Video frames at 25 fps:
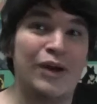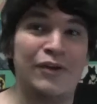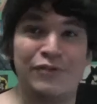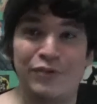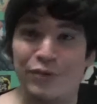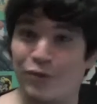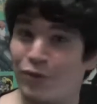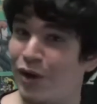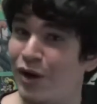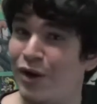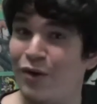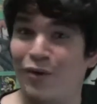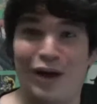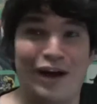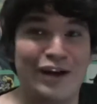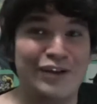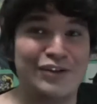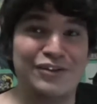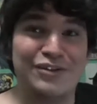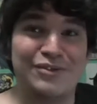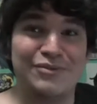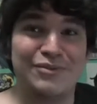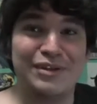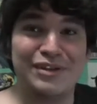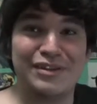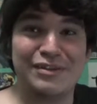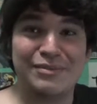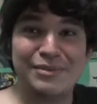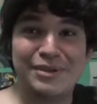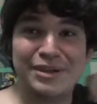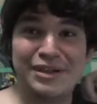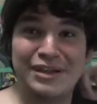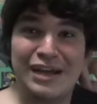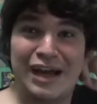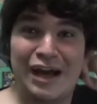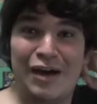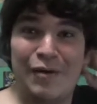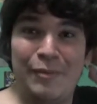if you want to watch it with
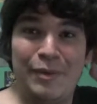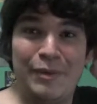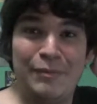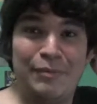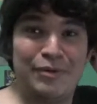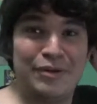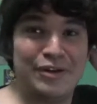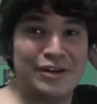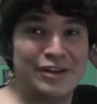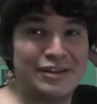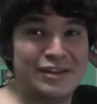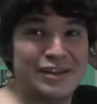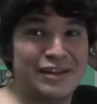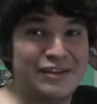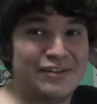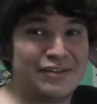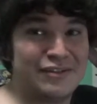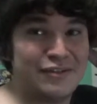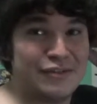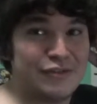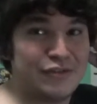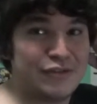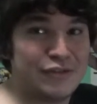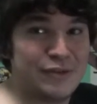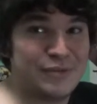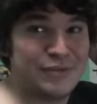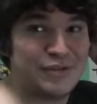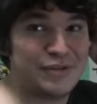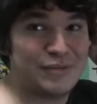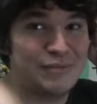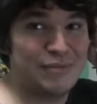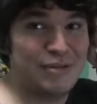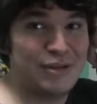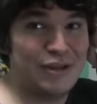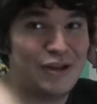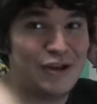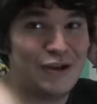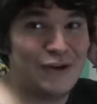me, I'll be putting links in the
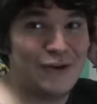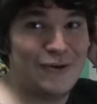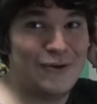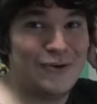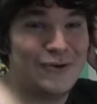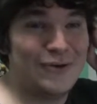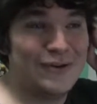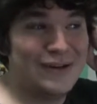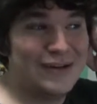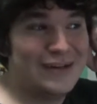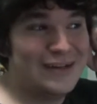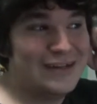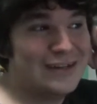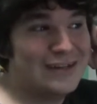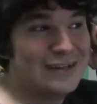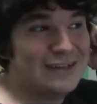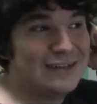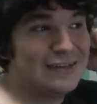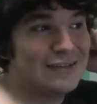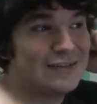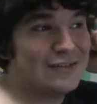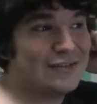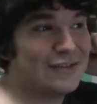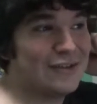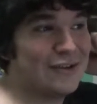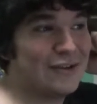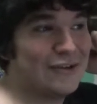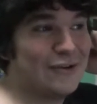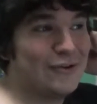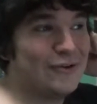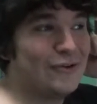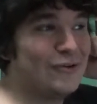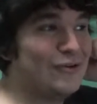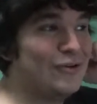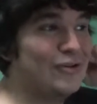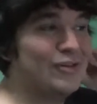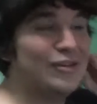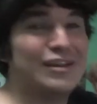description below.
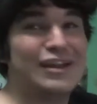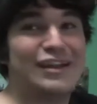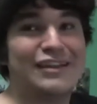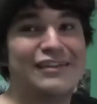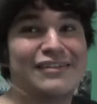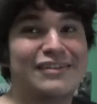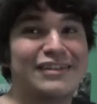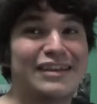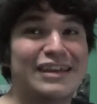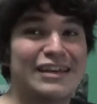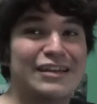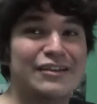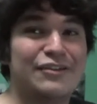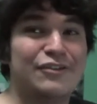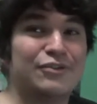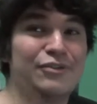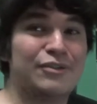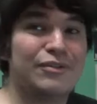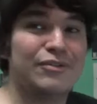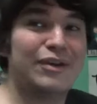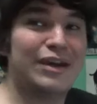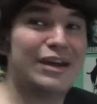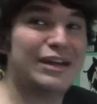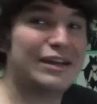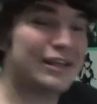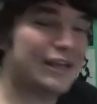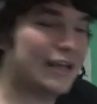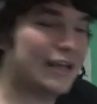So let's get into it right